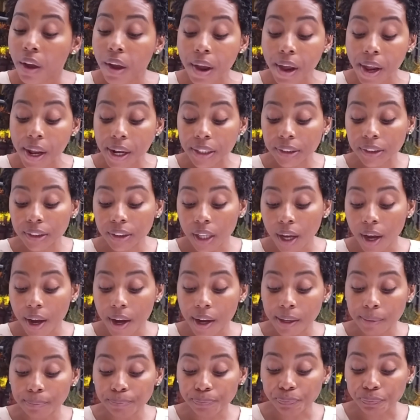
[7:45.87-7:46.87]
And
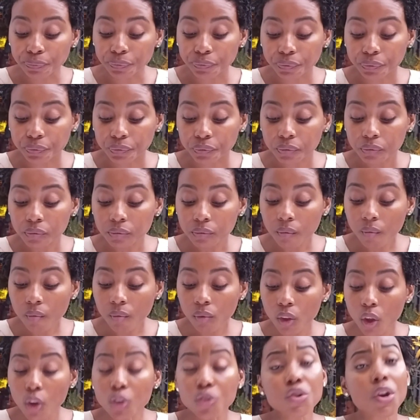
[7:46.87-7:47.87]

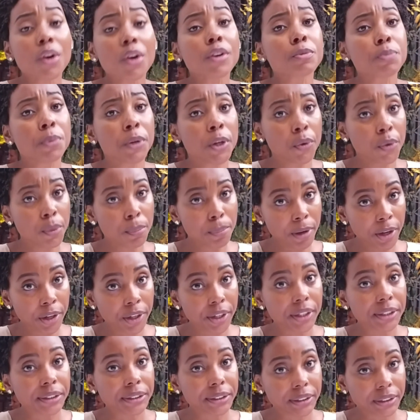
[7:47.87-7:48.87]
so I was pretty
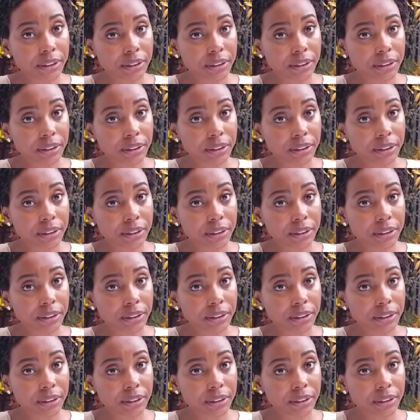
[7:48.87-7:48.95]
rebellious.